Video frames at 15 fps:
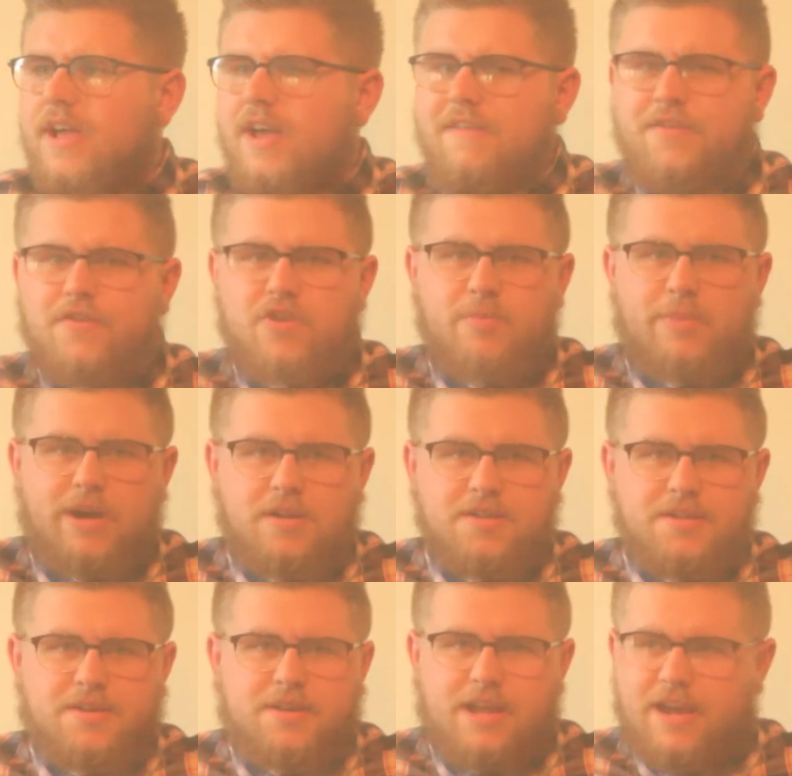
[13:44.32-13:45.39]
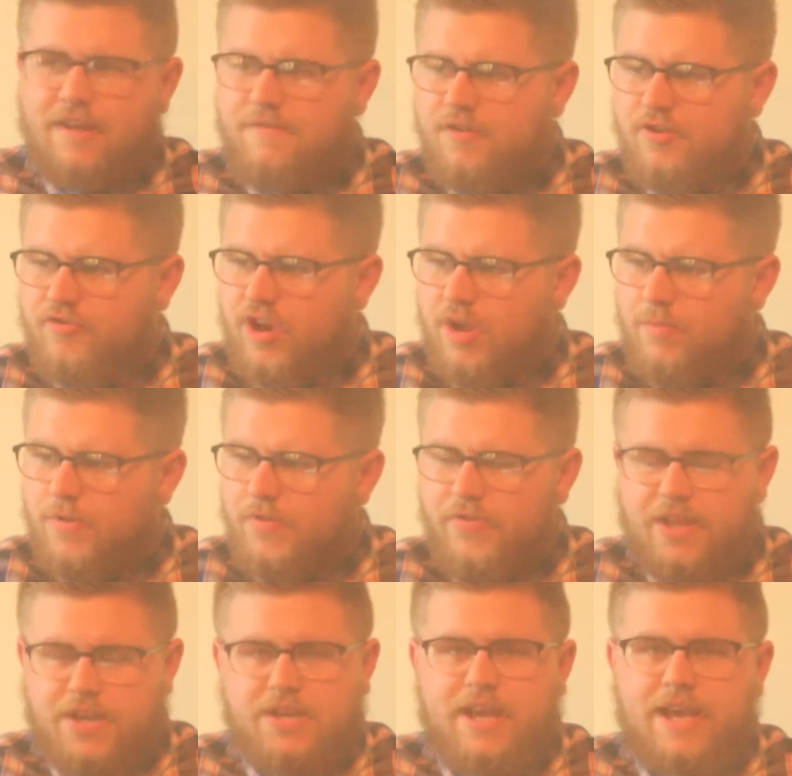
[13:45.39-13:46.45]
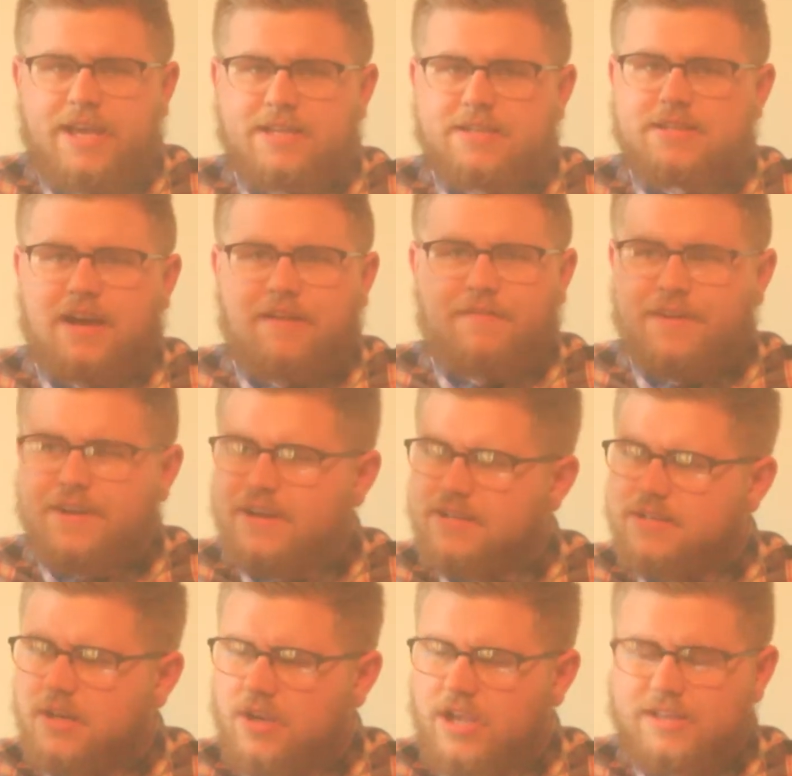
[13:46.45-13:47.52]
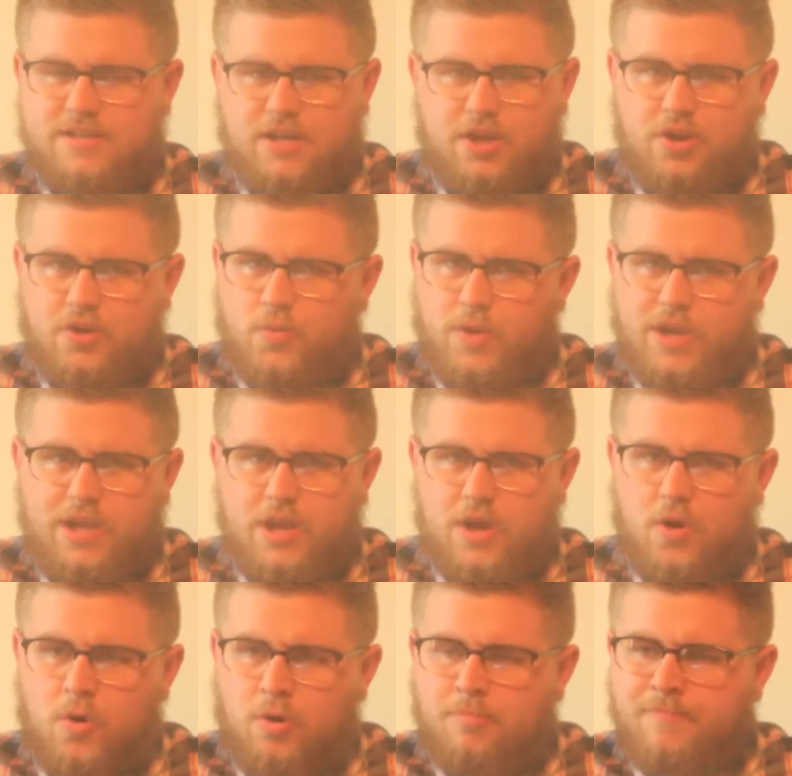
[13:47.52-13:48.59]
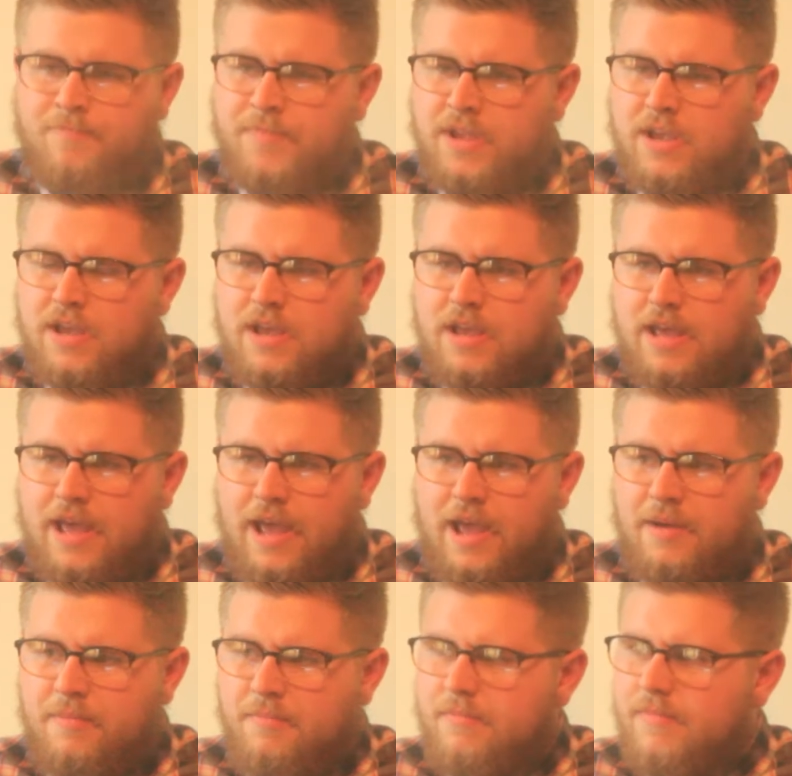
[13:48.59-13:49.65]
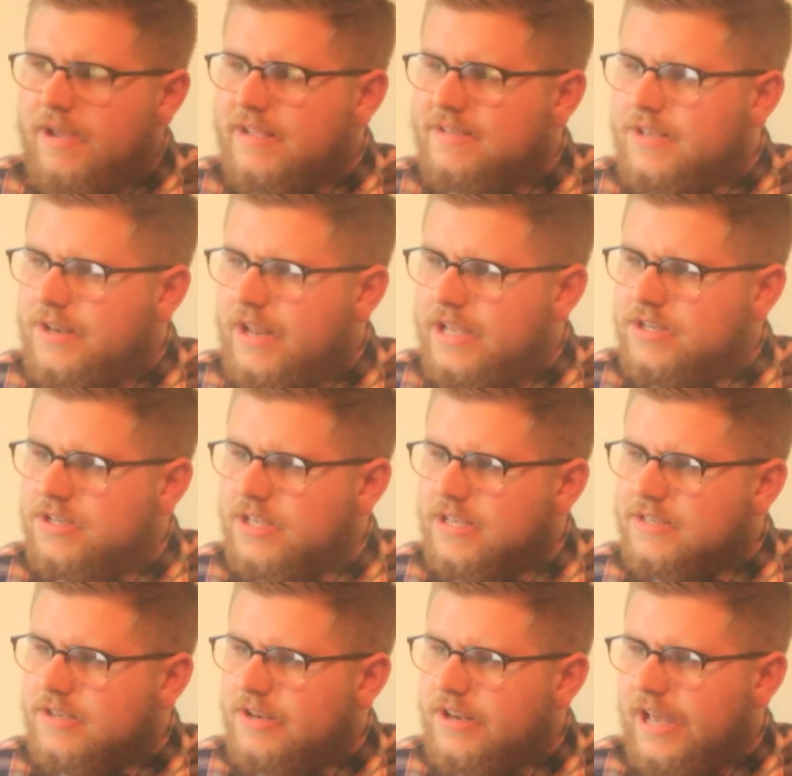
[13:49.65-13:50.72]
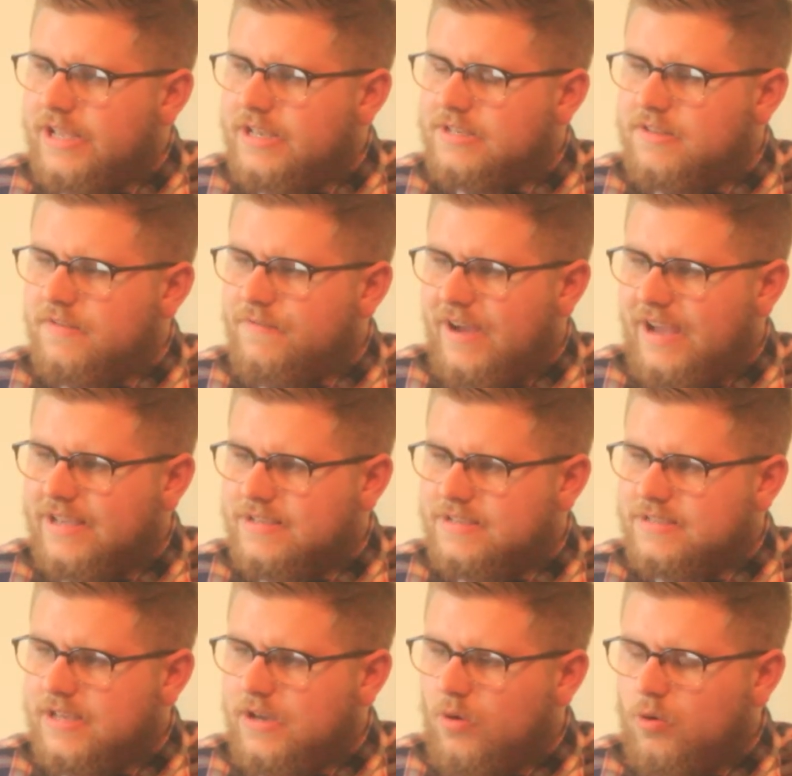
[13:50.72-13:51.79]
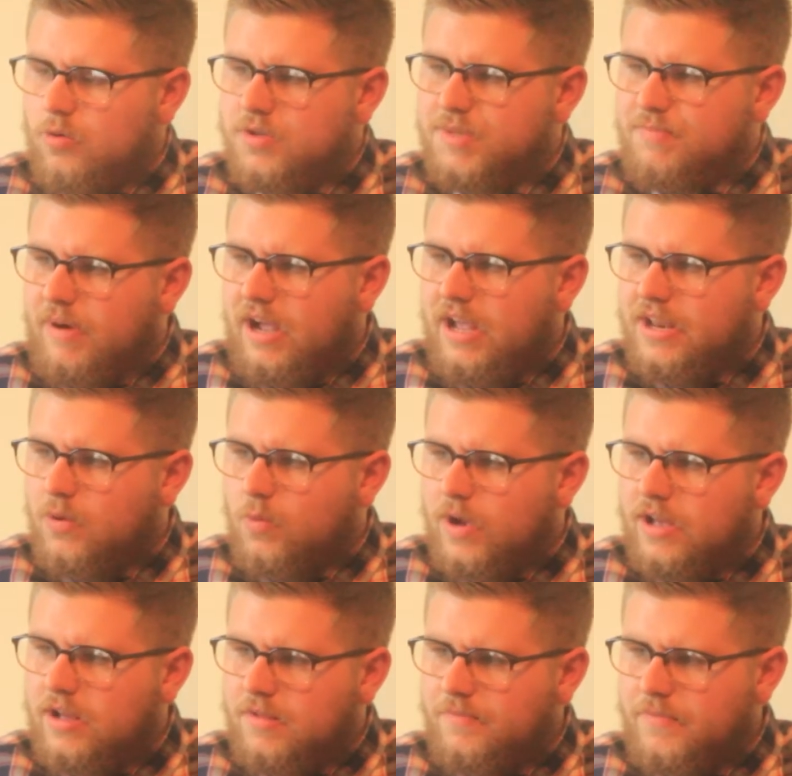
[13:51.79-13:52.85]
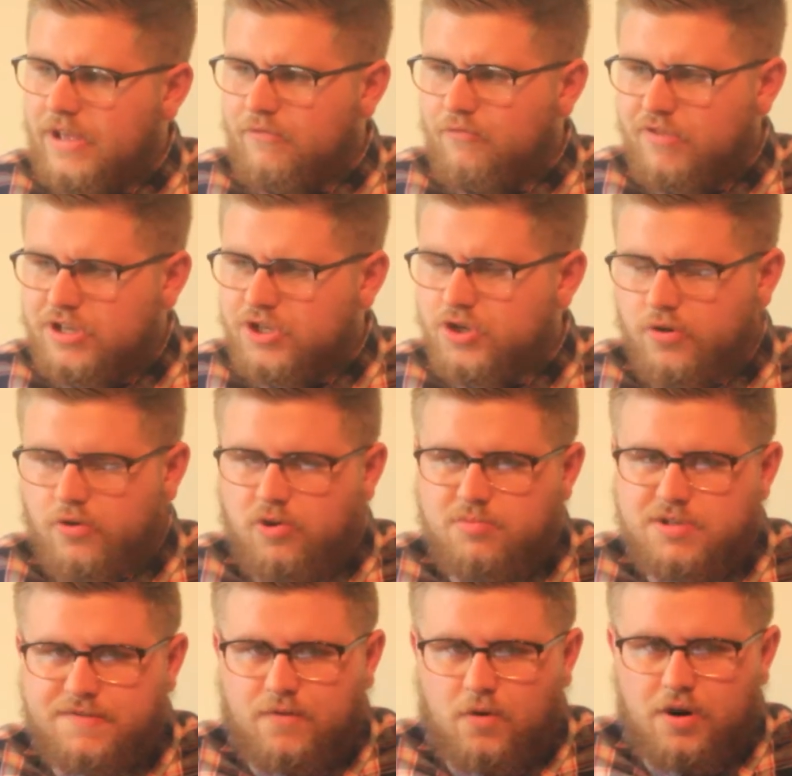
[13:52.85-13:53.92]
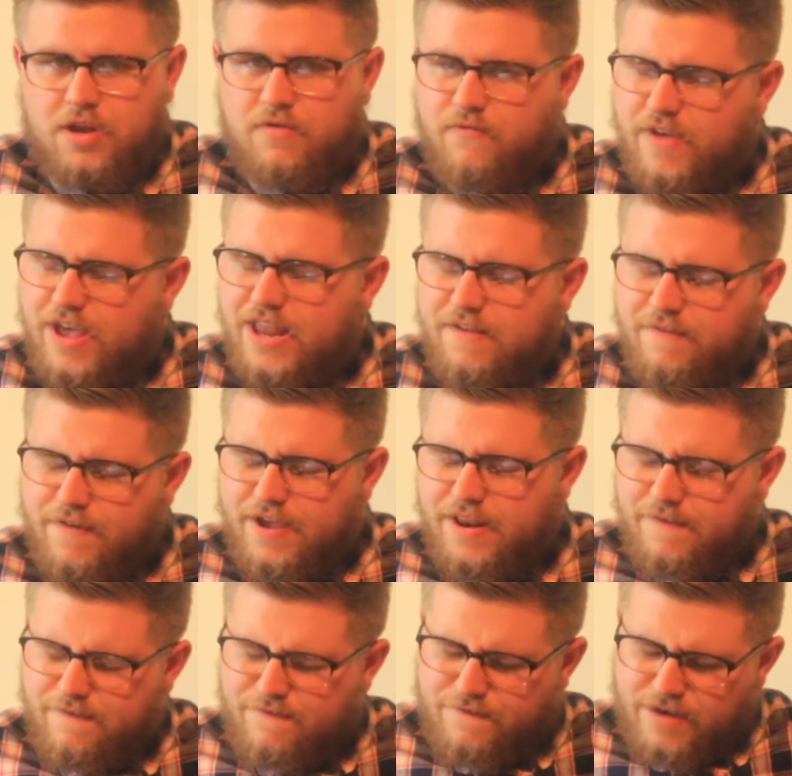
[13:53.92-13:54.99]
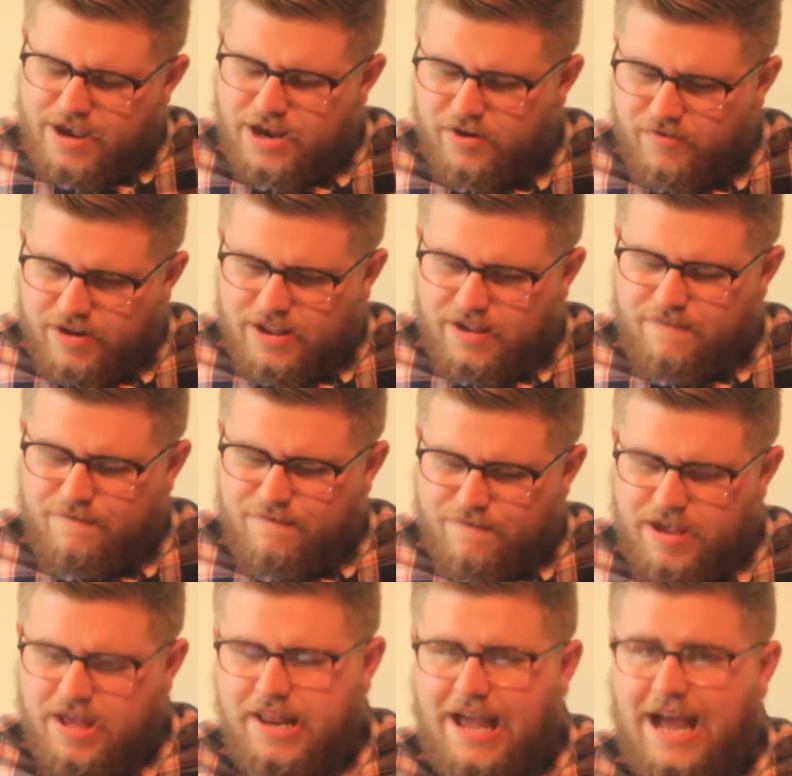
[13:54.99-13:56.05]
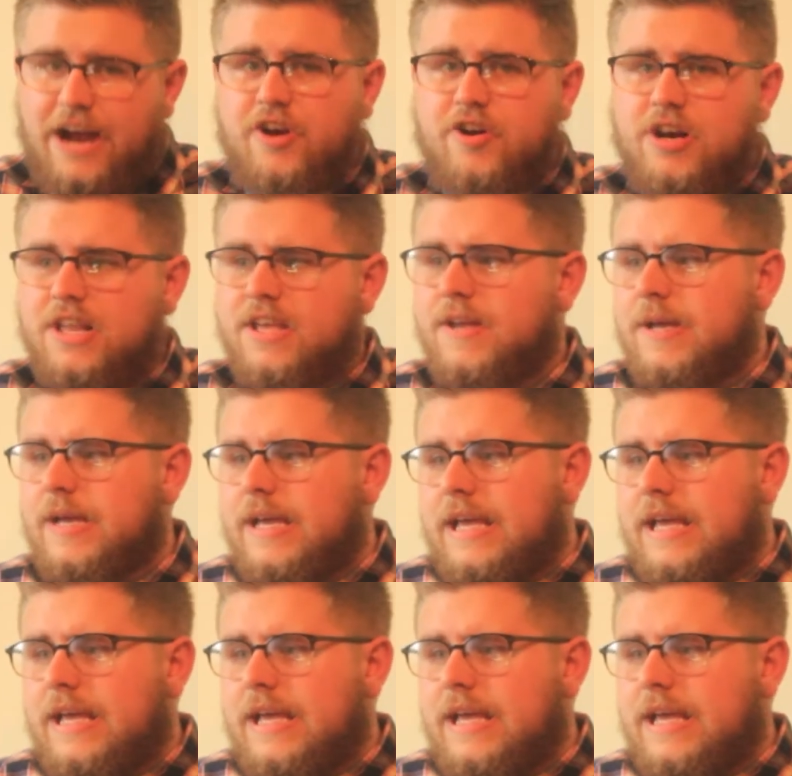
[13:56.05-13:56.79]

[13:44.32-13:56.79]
if you're rebuilding, if you're dripping, then yes, I think it's a good way to go. It's a nice device. It holds battery well. It reads your ohms for you very, very, very, very accurately.